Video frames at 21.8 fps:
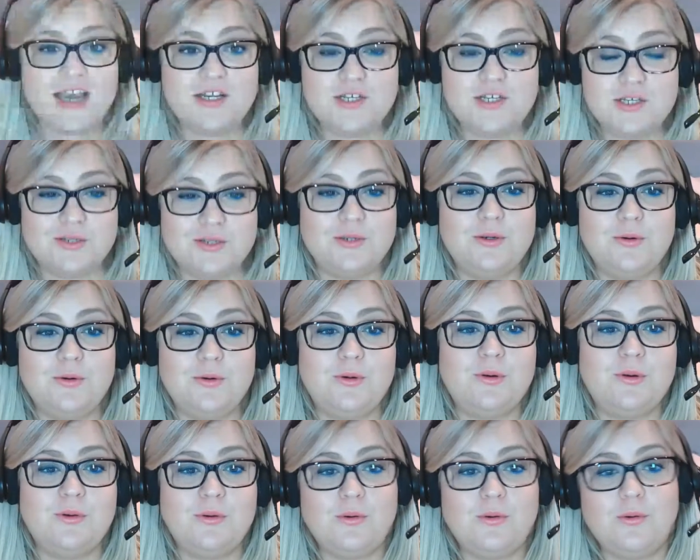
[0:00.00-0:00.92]
do
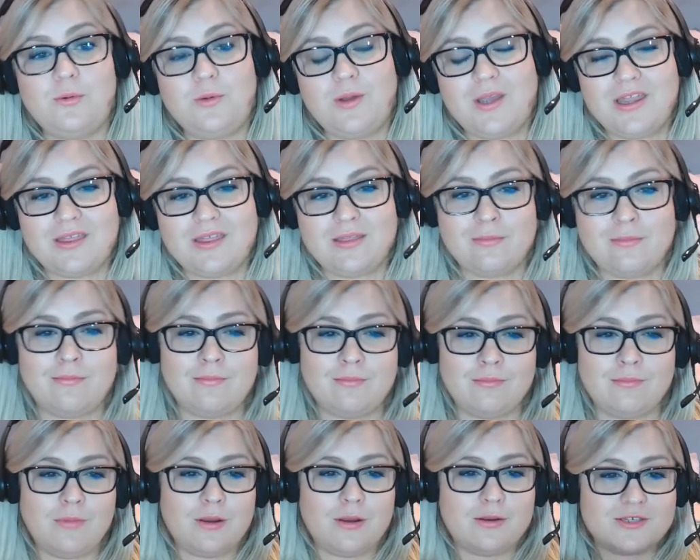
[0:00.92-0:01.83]
with
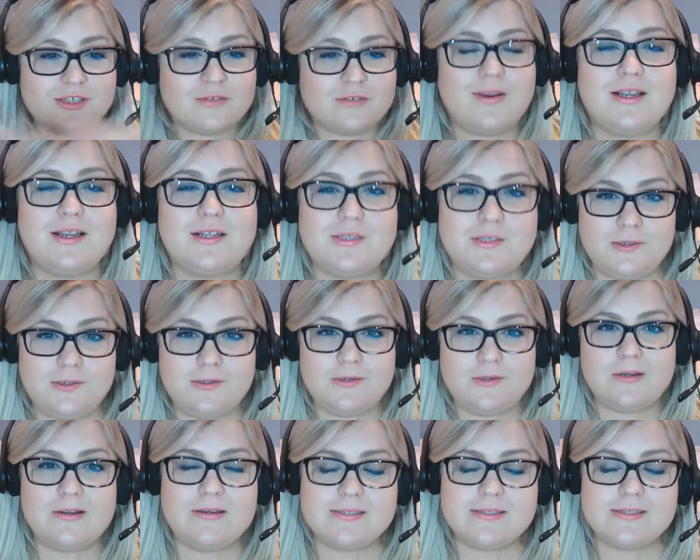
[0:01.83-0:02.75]
most of my
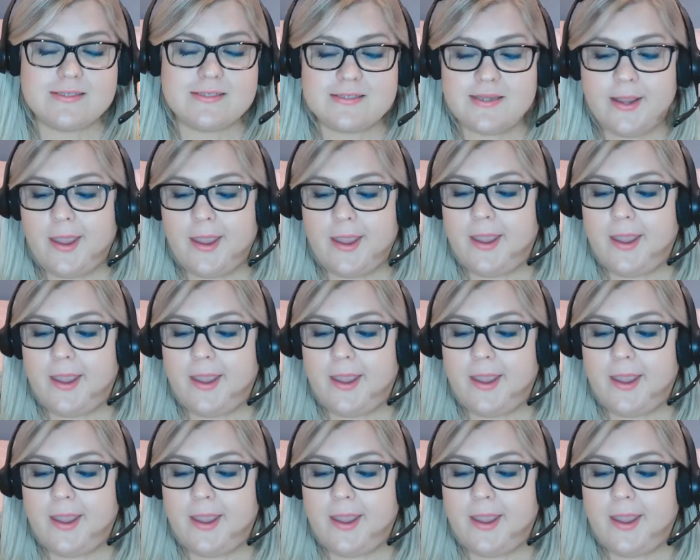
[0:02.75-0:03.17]
students.